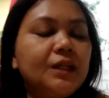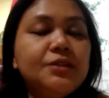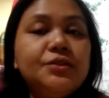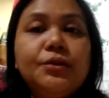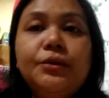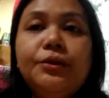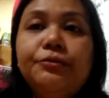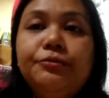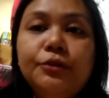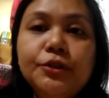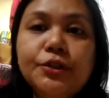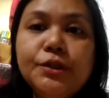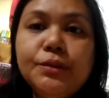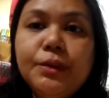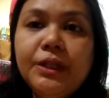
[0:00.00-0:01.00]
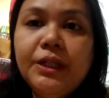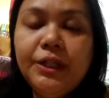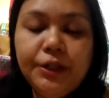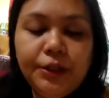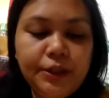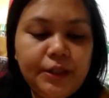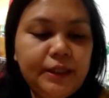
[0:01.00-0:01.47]
So the first one
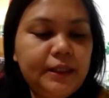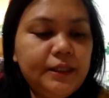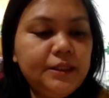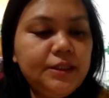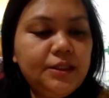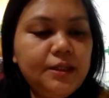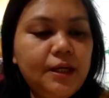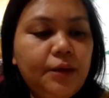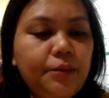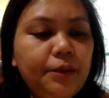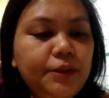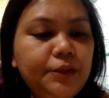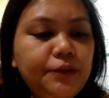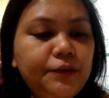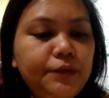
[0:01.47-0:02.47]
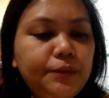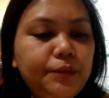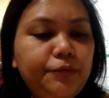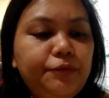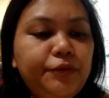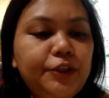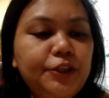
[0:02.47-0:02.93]
here is I wanted
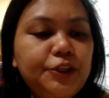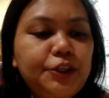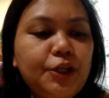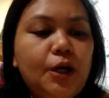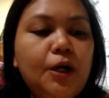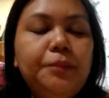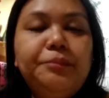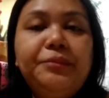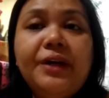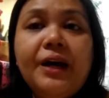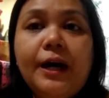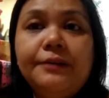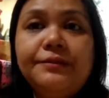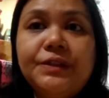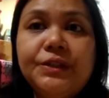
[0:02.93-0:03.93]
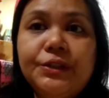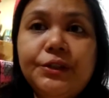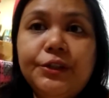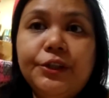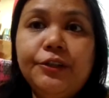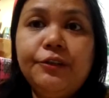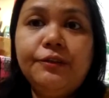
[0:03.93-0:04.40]
to finish up the half
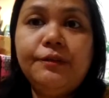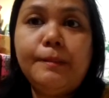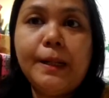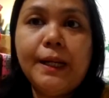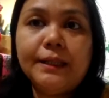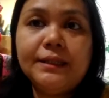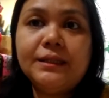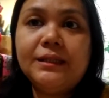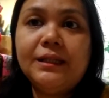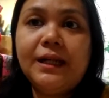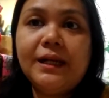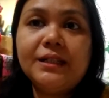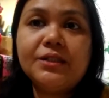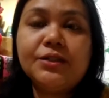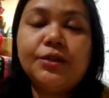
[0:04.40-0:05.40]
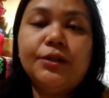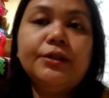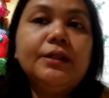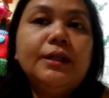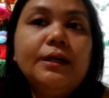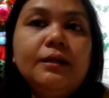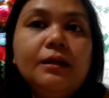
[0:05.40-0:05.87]
circle bags that I
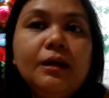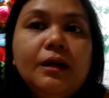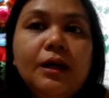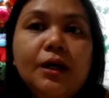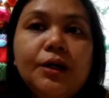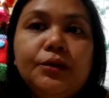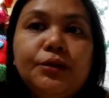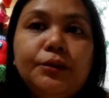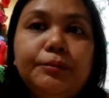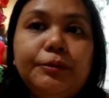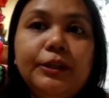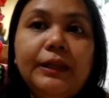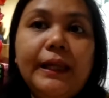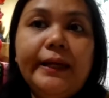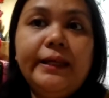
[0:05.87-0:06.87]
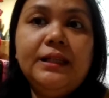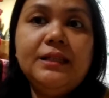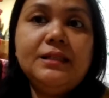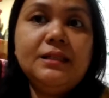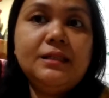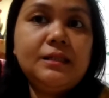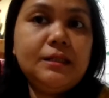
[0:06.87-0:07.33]
started, to put
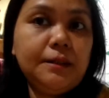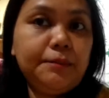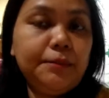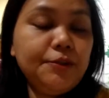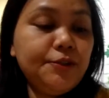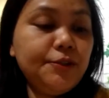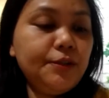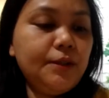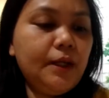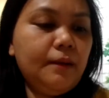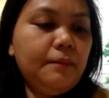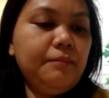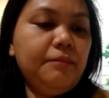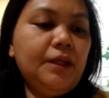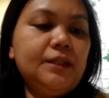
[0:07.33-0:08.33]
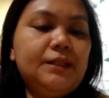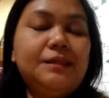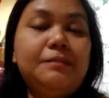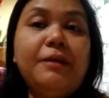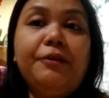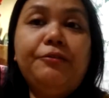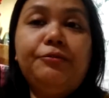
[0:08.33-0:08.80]
linings and zippers to them.
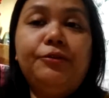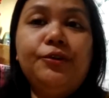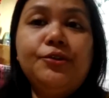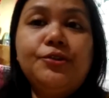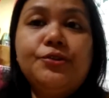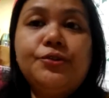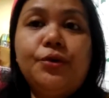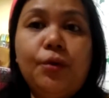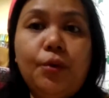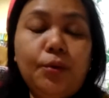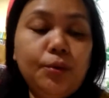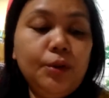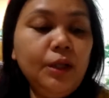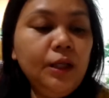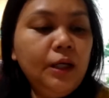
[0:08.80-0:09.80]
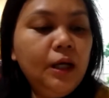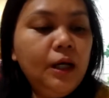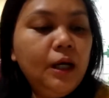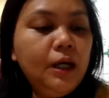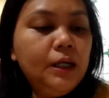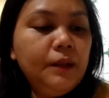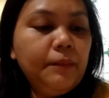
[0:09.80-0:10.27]
That's my first goal.
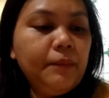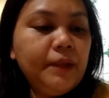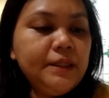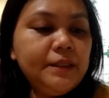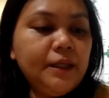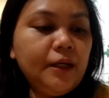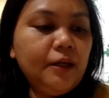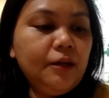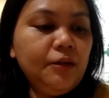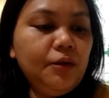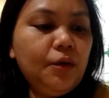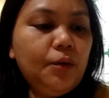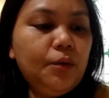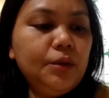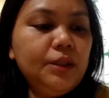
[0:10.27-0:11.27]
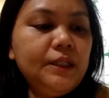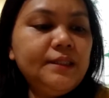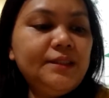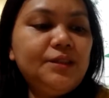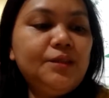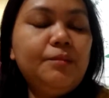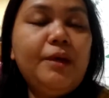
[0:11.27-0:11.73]
My second goal
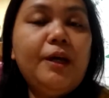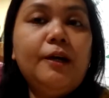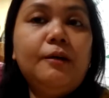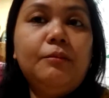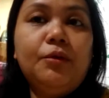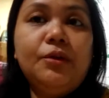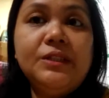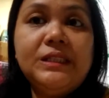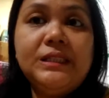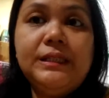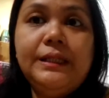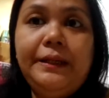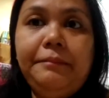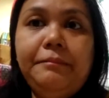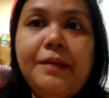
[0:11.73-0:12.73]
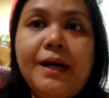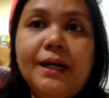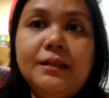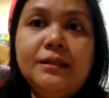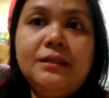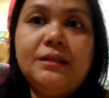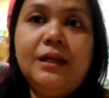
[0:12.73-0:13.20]
is to make more sling
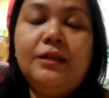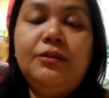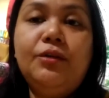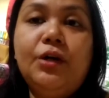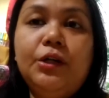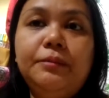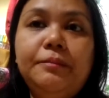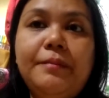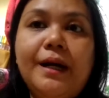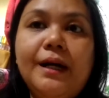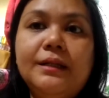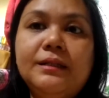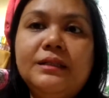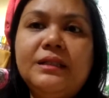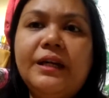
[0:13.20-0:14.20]
bags and round bags.